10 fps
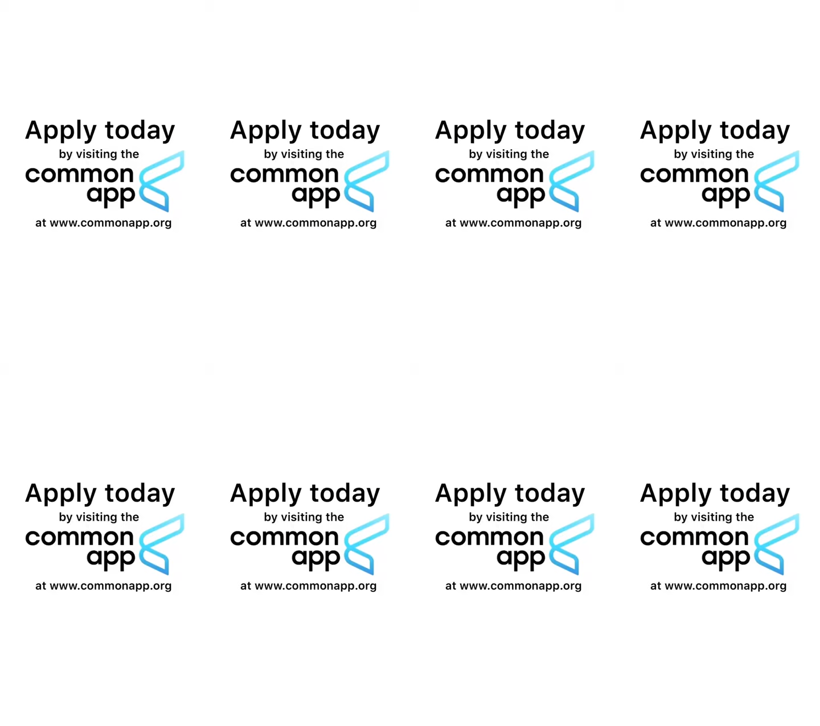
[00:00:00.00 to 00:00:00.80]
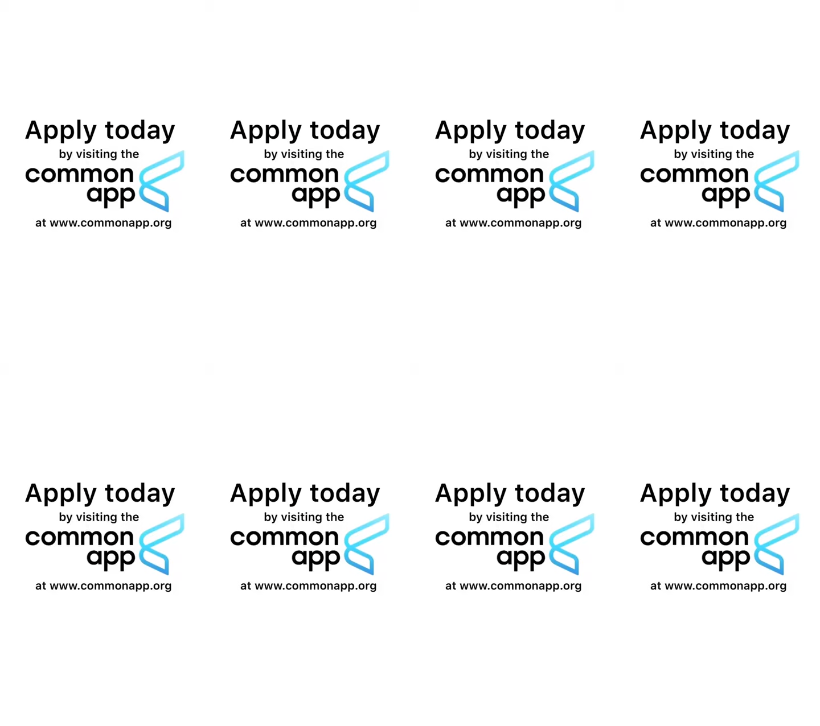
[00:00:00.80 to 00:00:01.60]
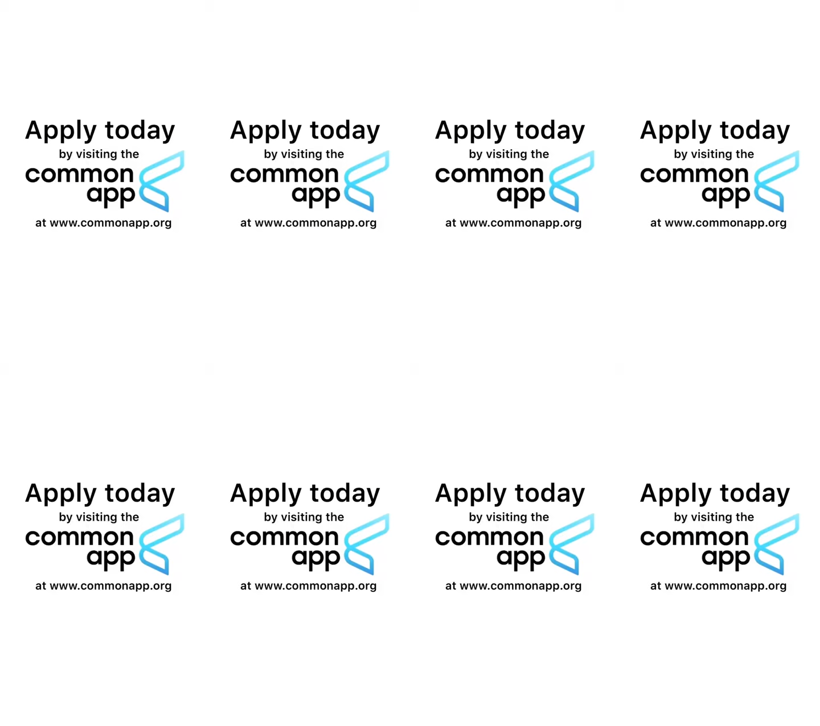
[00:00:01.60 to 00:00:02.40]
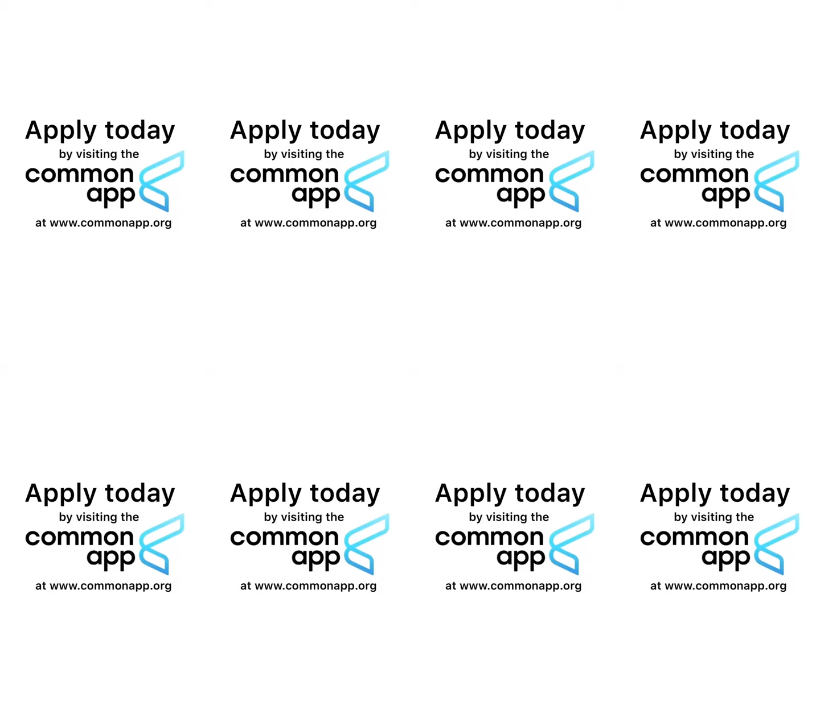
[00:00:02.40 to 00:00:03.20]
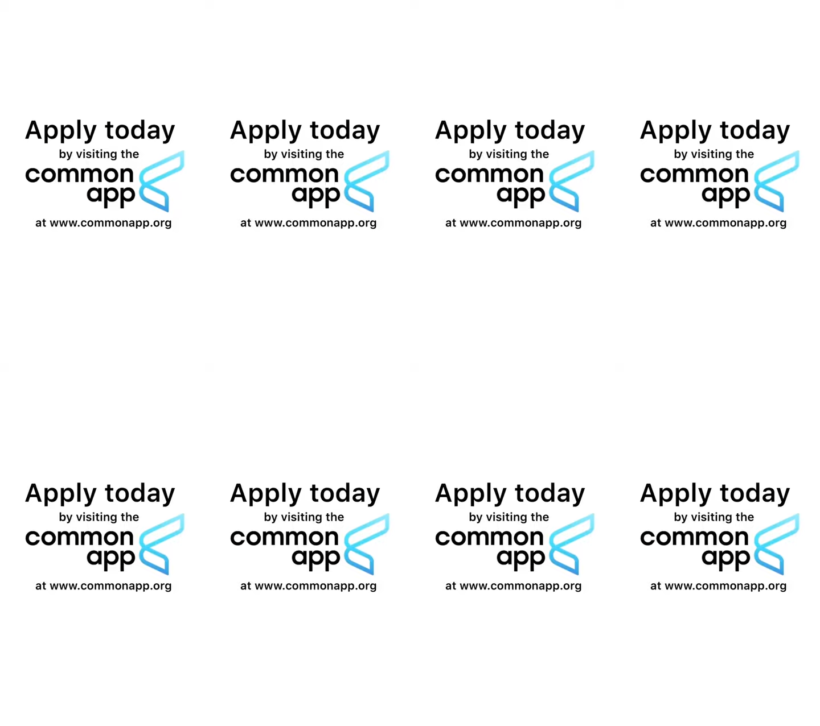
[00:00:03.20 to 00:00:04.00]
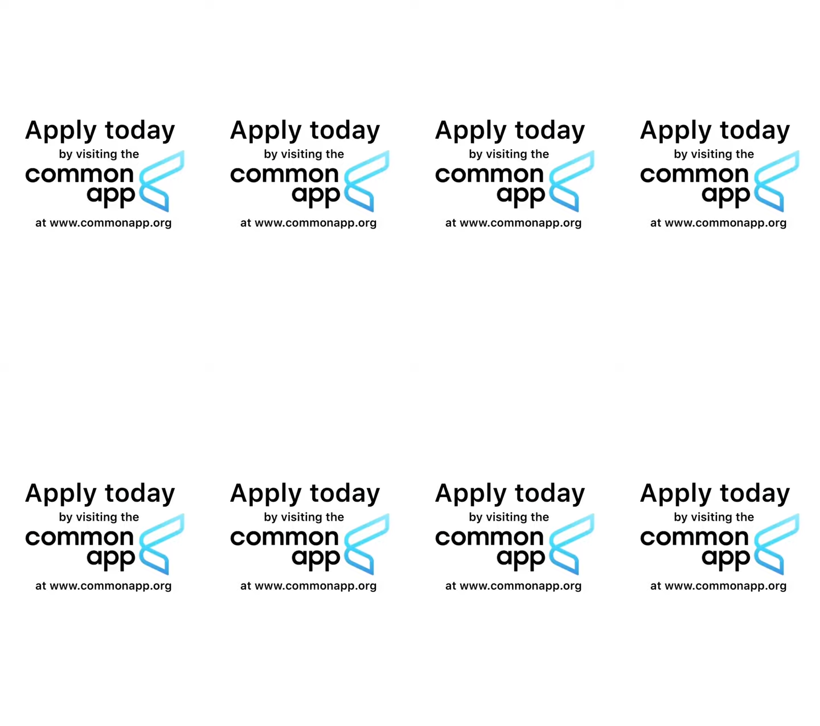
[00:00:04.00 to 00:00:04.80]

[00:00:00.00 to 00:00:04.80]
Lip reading: [unreadable: no face in view]